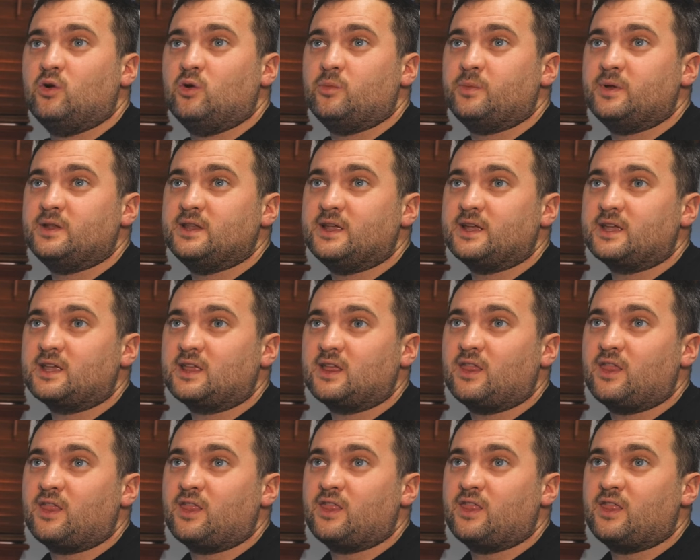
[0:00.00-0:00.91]
open like
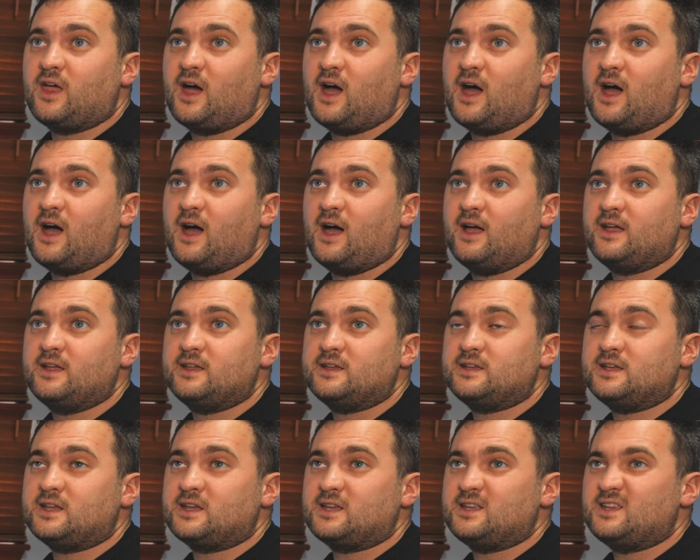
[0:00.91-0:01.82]
that,
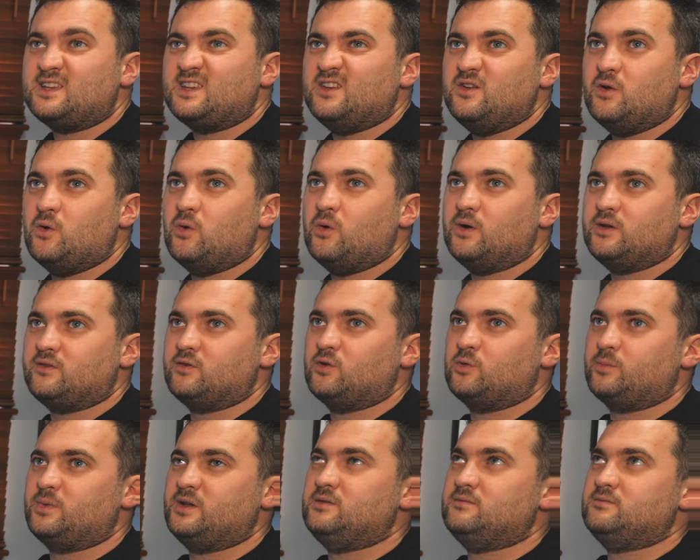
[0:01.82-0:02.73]
you, you know it's
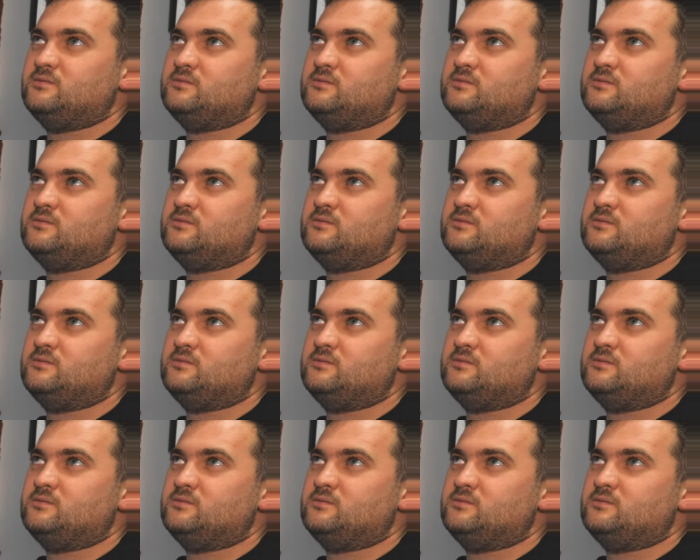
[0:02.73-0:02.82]
open.